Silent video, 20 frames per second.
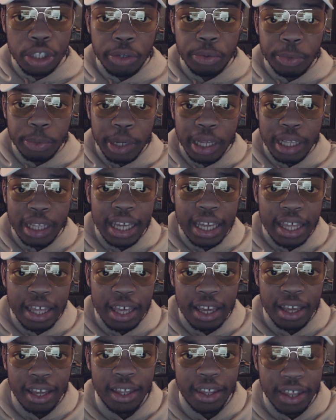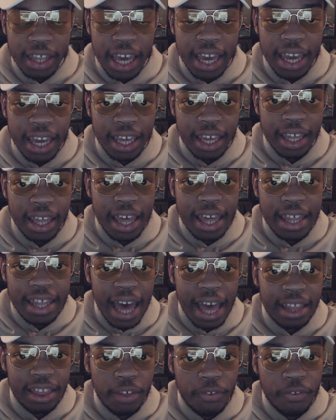Do you really think
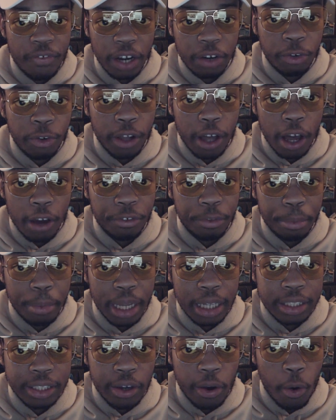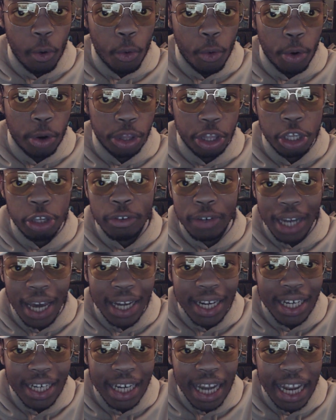that the federal government or the
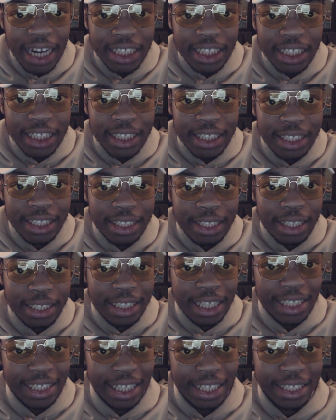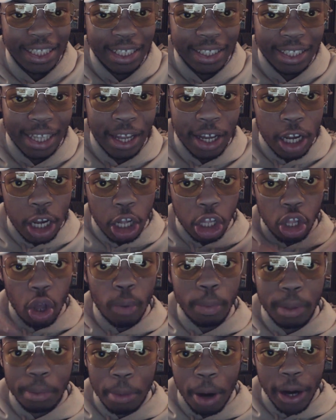United Nations, since this is a
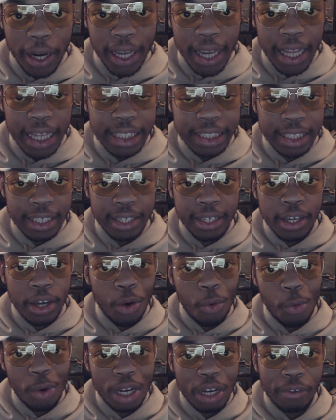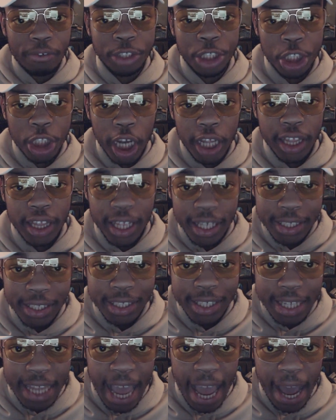global market, wouldn't have shut
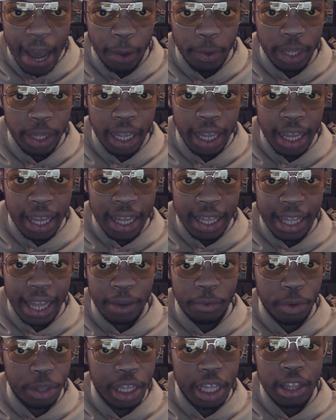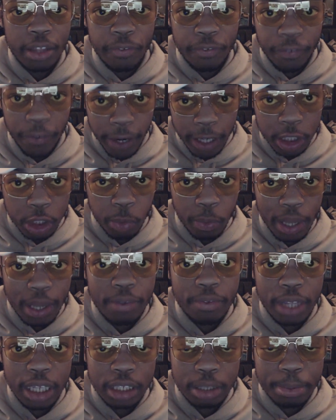this down like within the first
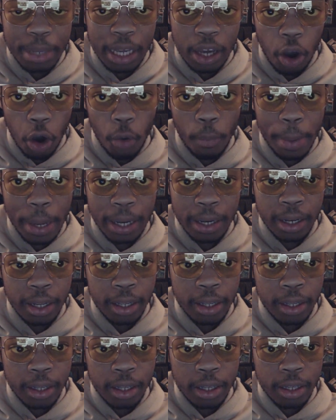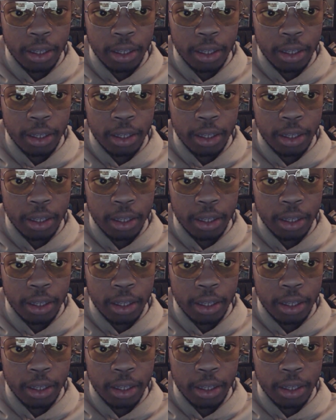week of this being opened?